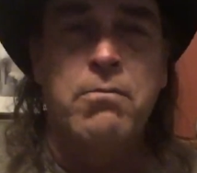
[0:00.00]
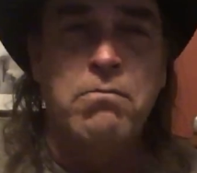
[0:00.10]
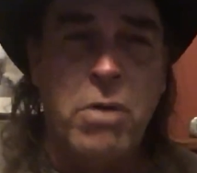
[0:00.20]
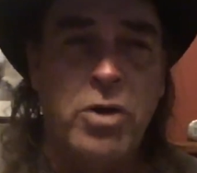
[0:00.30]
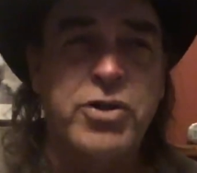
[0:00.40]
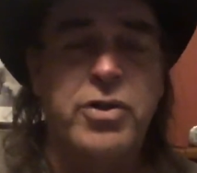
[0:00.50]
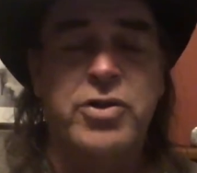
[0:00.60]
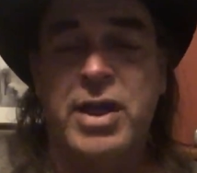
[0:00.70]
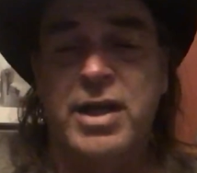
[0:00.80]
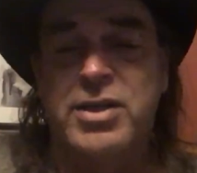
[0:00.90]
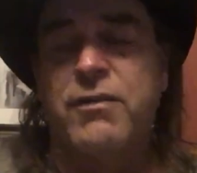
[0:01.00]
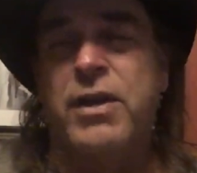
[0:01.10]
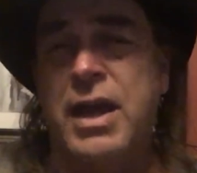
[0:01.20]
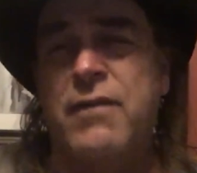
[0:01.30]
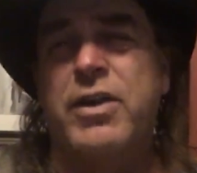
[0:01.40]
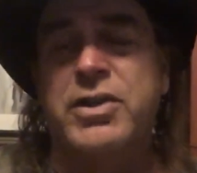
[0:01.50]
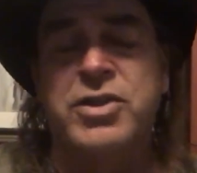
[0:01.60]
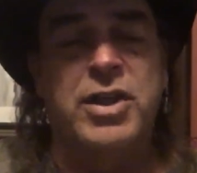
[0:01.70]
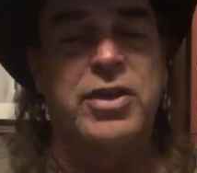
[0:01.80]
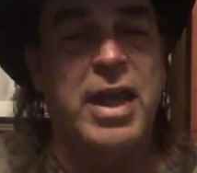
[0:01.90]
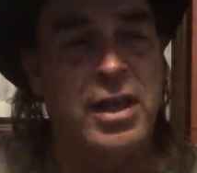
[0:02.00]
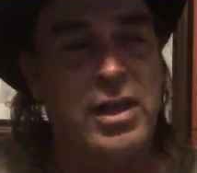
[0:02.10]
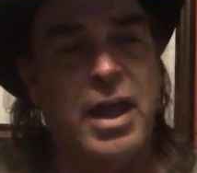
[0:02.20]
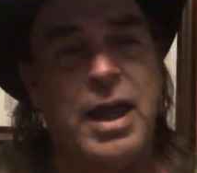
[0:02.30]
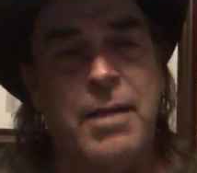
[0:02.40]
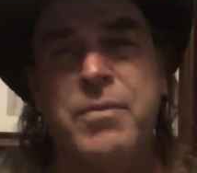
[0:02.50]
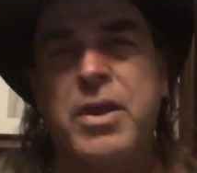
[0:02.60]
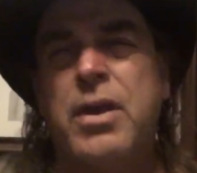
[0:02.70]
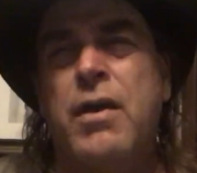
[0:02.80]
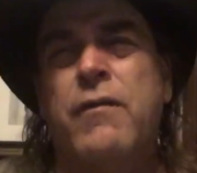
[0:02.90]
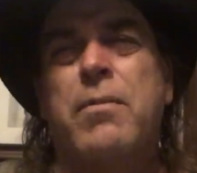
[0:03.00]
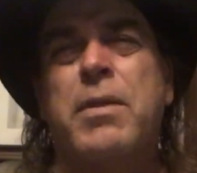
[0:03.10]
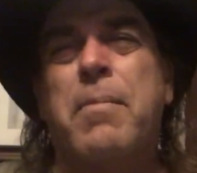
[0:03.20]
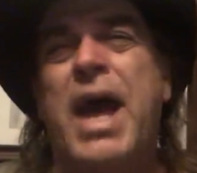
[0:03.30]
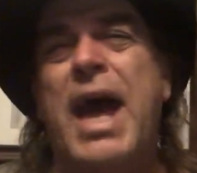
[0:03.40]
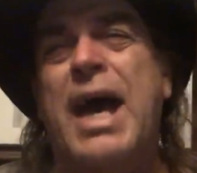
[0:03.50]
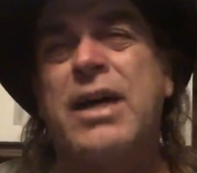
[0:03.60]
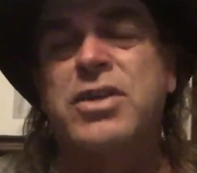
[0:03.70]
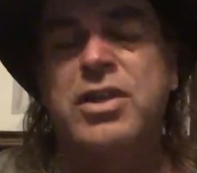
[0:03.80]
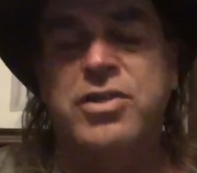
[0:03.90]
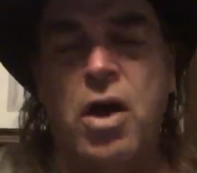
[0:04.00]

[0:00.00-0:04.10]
Most of their scientific evidence that they claim from the past is